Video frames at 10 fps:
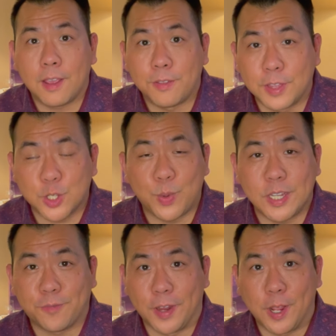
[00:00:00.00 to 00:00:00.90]
This
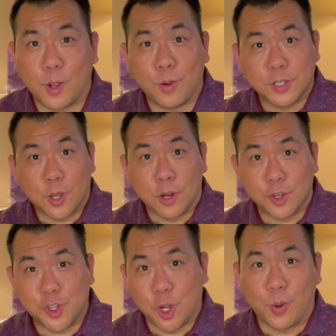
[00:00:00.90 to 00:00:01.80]
week's video is going to
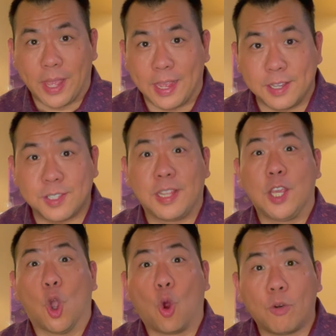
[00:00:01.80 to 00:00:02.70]
showcase
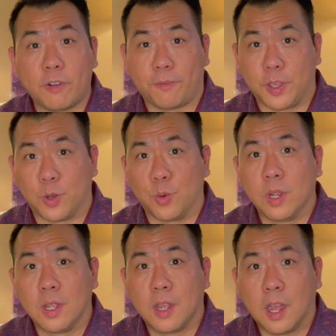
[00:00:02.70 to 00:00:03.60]
the overview
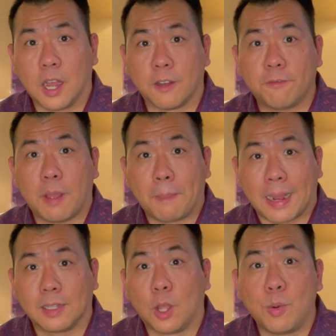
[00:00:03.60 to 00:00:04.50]
of
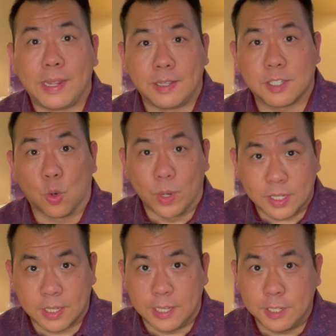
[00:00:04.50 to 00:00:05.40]
Macaloneys
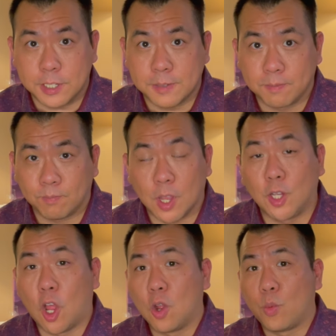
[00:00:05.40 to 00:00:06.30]
whiskeys,
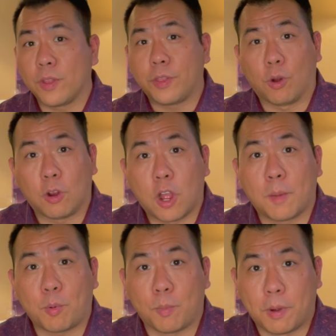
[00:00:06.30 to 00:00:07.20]
along with their
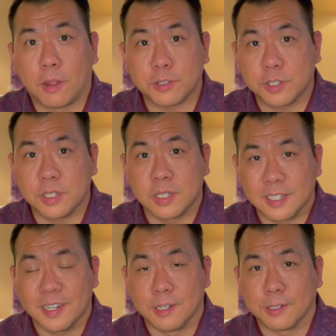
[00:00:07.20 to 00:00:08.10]
copper pot
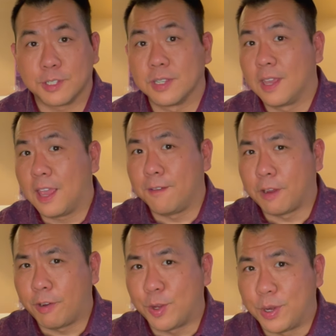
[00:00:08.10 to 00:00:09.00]
stills, a
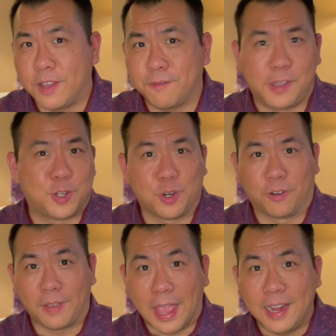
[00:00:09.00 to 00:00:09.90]
very unique feature
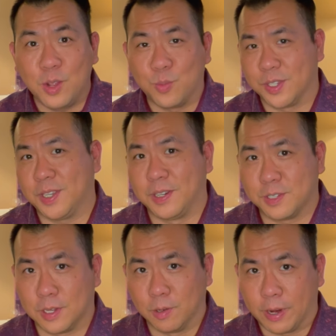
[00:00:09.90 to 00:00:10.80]
of any whiskey
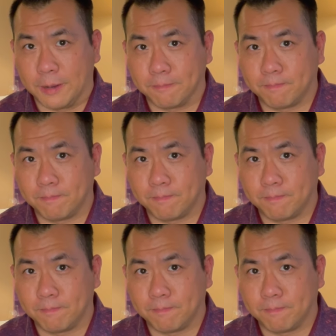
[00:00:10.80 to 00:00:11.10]
distillery.